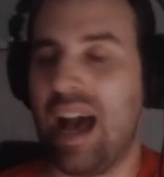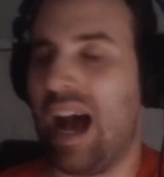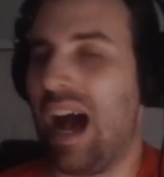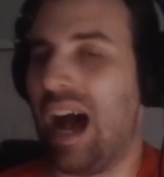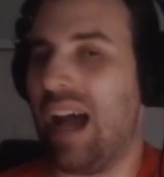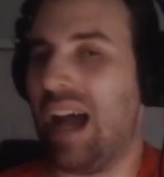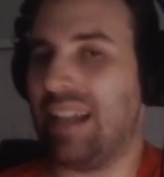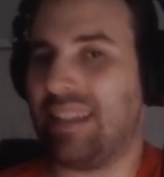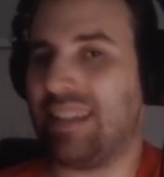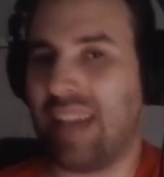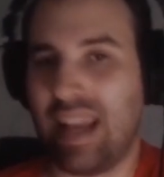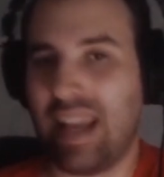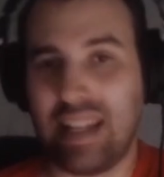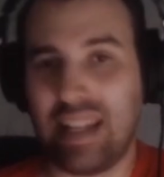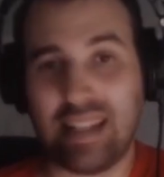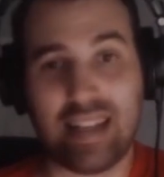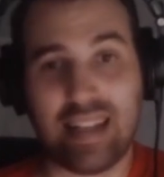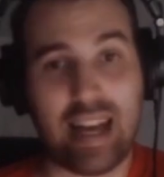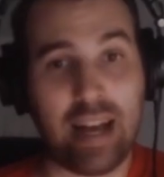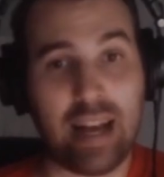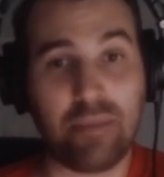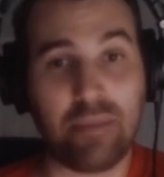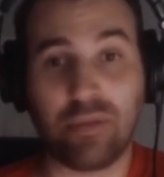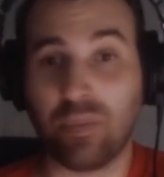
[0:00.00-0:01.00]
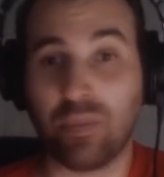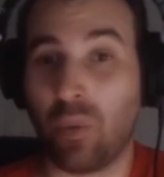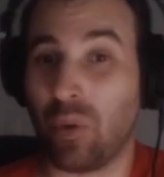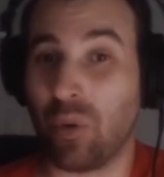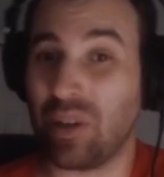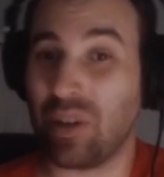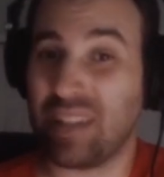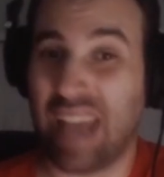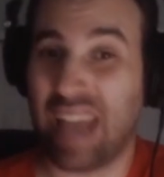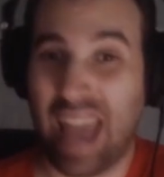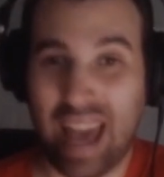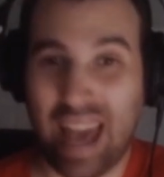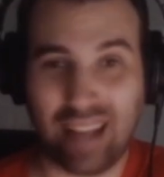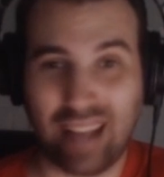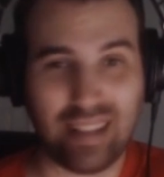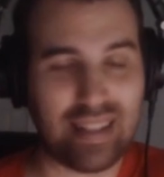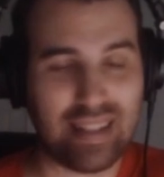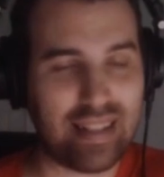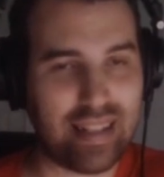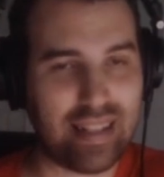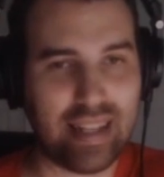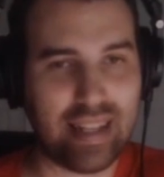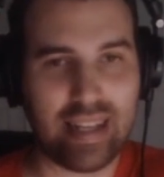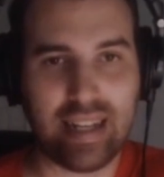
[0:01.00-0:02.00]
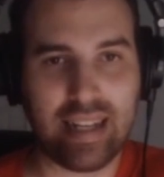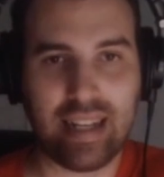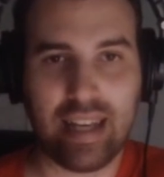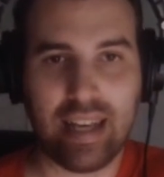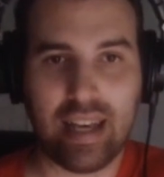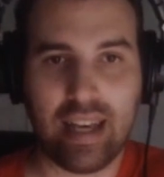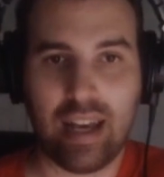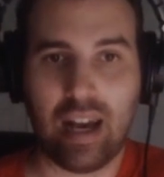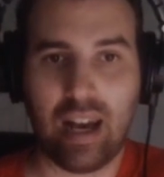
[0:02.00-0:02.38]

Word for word: 10 times more talented.